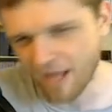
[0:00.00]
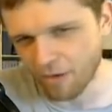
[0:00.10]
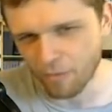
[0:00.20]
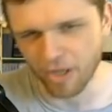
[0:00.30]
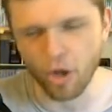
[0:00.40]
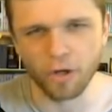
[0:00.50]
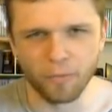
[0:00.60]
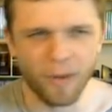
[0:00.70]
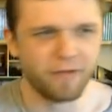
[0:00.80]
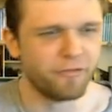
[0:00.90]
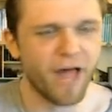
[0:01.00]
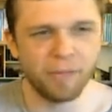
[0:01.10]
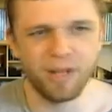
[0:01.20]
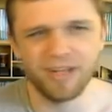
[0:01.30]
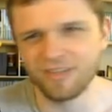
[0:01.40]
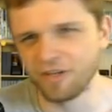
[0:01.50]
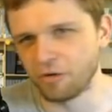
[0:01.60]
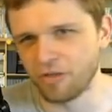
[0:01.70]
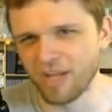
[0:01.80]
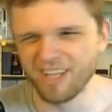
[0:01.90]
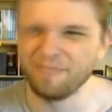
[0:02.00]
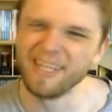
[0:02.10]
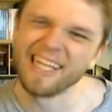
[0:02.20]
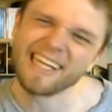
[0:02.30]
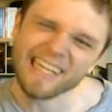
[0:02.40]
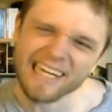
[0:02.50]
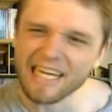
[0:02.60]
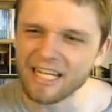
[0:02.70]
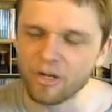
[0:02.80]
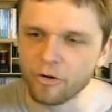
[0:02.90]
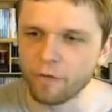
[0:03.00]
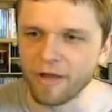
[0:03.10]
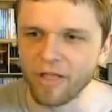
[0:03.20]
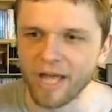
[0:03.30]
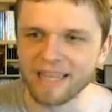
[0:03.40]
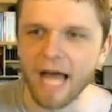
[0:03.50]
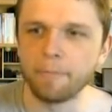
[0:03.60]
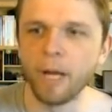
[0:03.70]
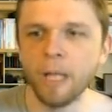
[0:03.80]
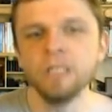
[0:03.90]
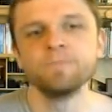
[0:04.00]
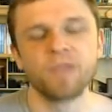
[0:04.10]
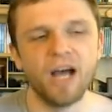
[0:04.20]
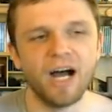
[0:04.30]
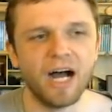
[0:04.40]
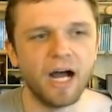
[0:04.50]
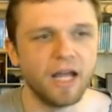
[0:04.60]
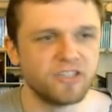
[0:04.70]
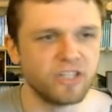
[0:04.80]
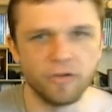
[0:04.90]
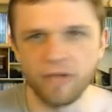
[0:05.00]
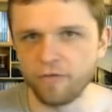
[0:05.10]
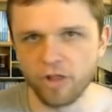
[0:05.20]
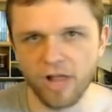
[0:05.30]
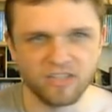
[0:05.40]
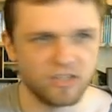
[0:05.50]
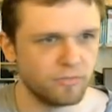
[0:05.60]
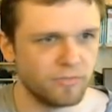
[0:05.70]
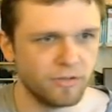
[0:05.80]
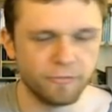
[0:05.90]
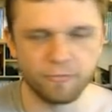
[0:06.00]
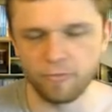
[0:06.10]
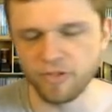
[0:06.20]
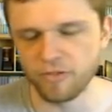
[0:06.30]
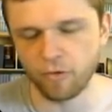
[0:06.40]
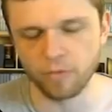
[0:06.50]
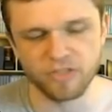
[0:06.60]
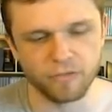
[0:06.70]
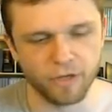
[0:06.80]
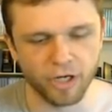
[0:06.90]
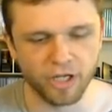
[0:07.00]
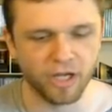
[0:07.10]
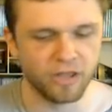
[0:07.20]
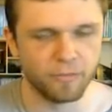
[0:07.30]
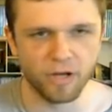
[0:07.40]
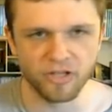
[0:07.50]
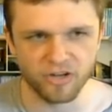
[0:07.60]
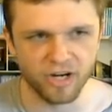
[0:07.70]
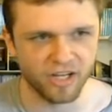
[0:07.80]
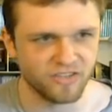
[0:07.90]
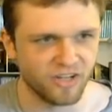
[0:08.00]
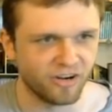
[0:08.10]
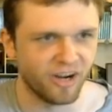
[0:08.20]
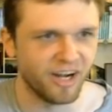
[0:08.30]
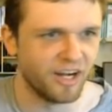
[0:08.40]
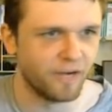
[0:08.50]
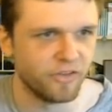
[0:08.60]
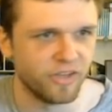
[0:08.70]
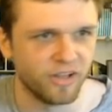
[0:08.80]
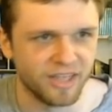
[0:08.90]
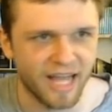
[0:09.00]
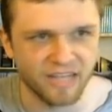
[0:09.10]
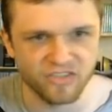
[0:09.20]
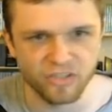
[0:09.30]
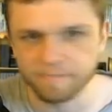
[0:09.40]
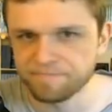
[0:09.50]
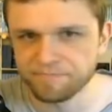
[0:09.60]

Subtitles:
I don't want to call it a red flag, but it's a little thing. But I don't know if I like that. But still, nevertheless, the recent form's still very good. The ball striking's all great and everything like that. So